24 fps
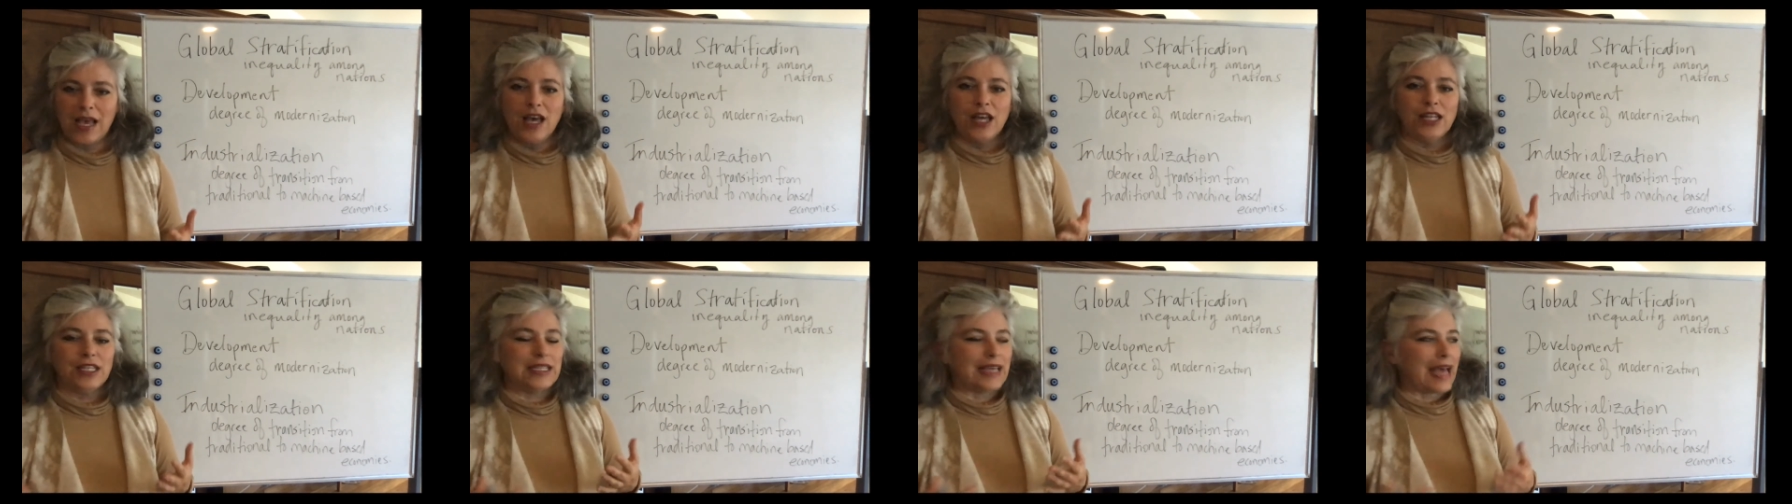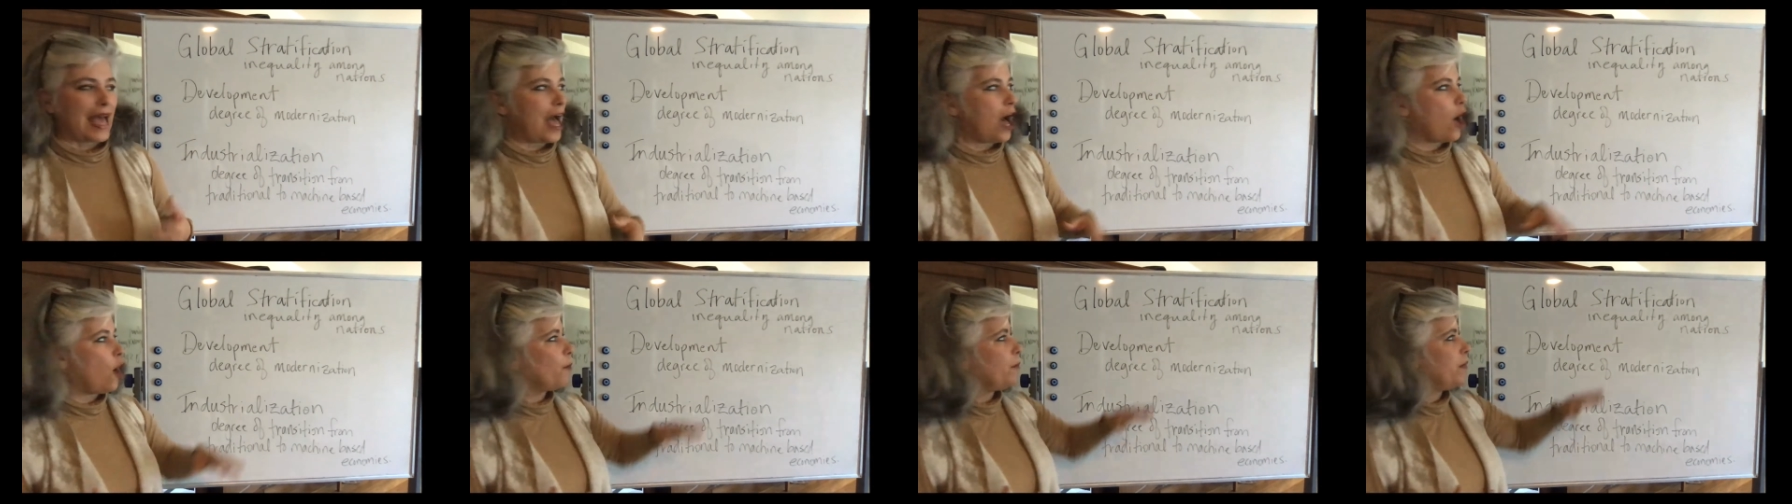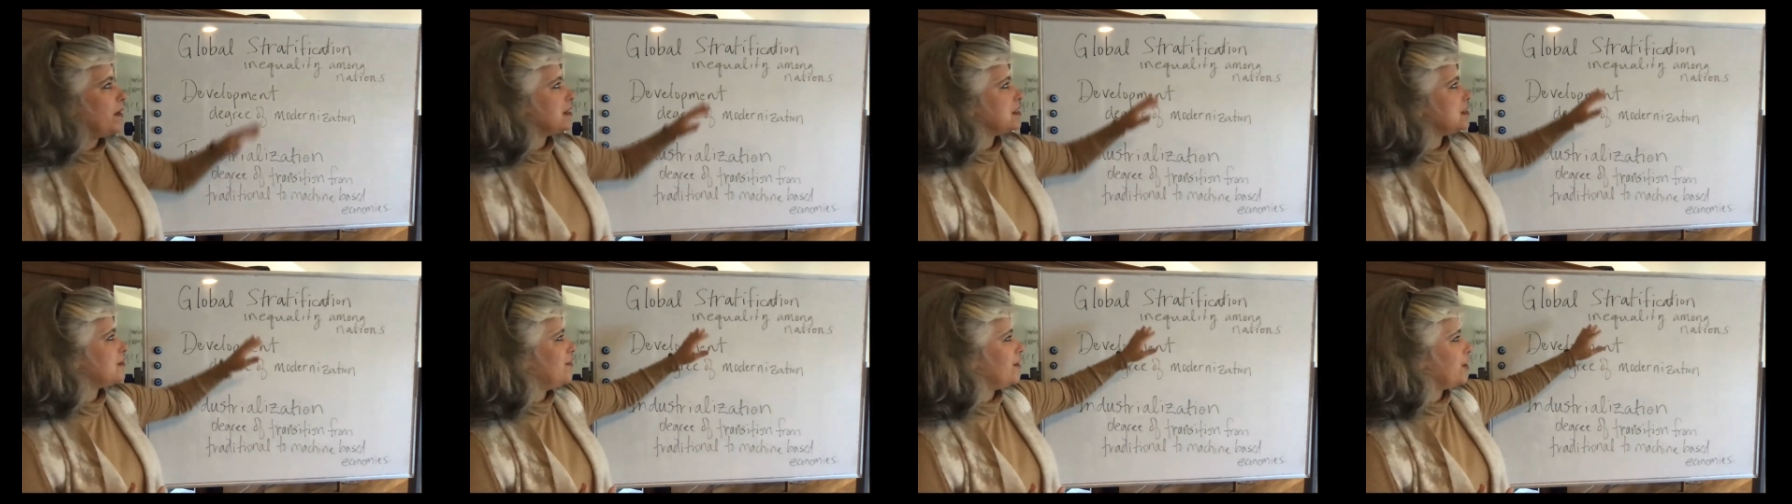to help
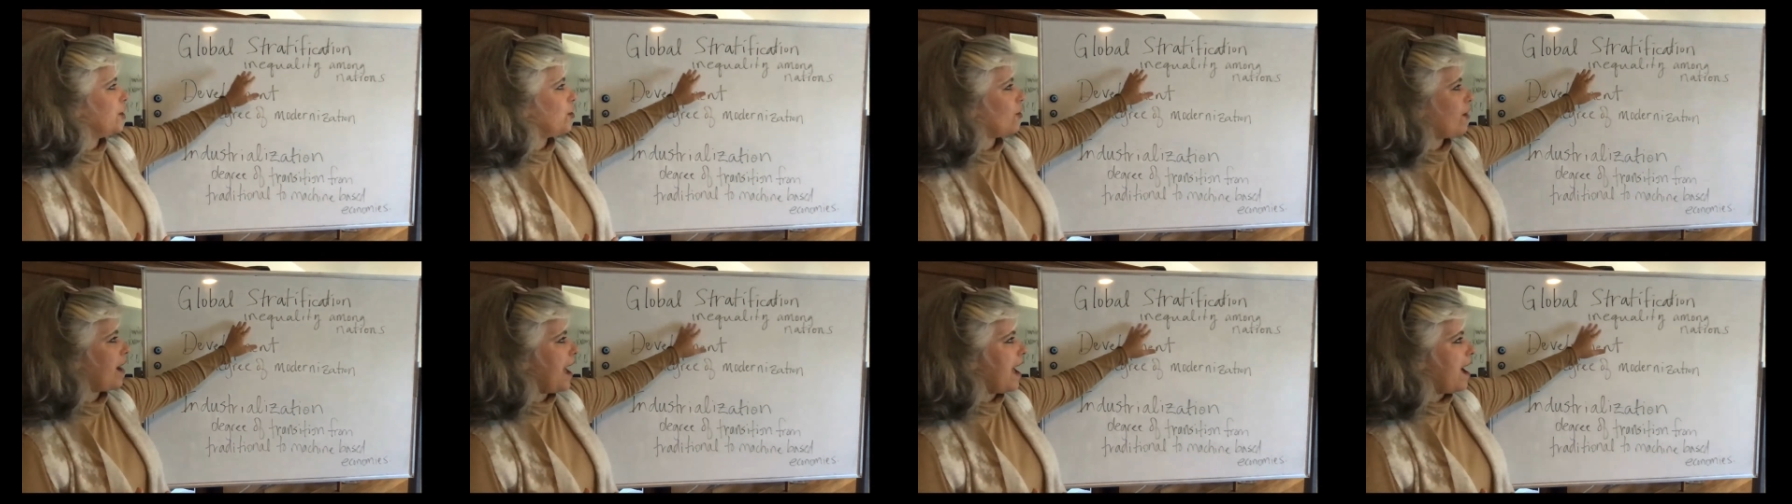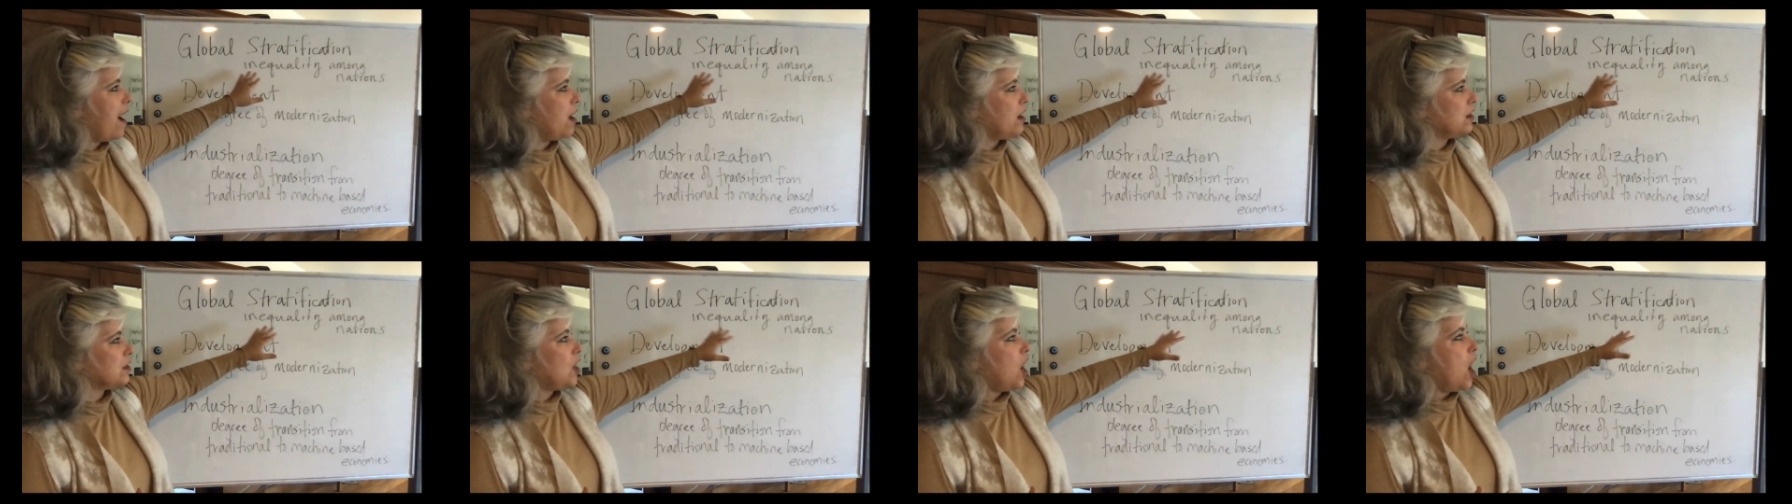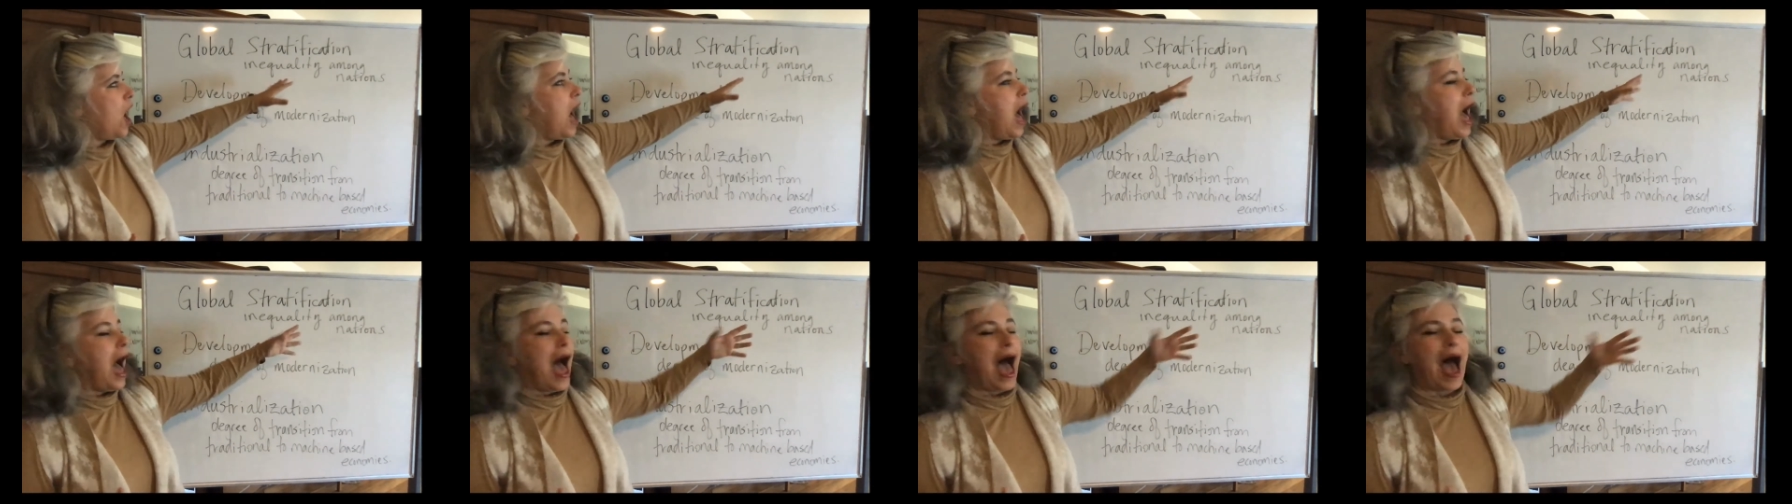us figure out
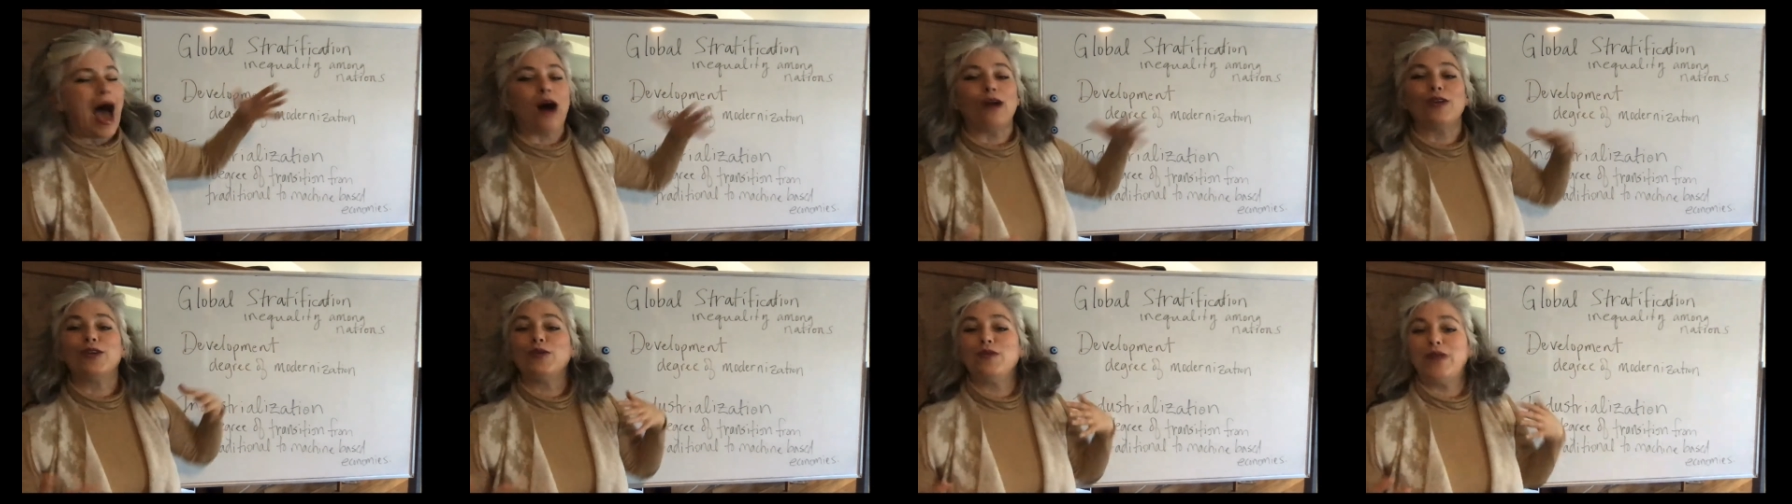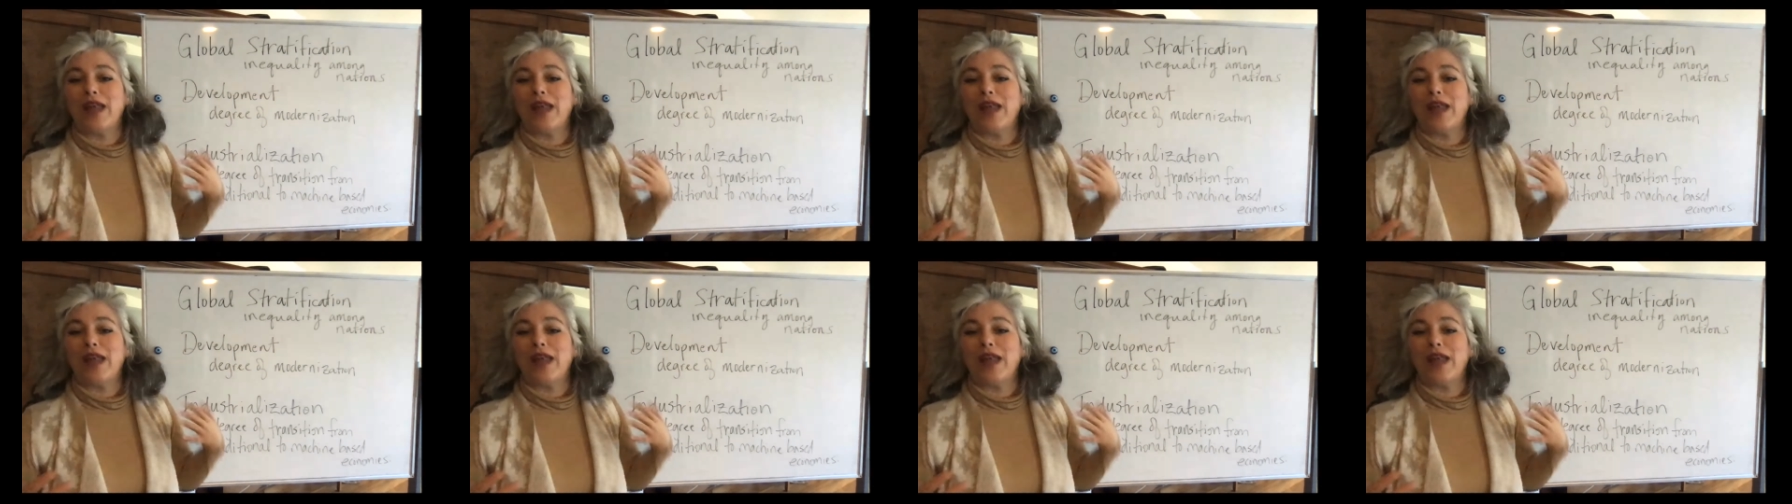how do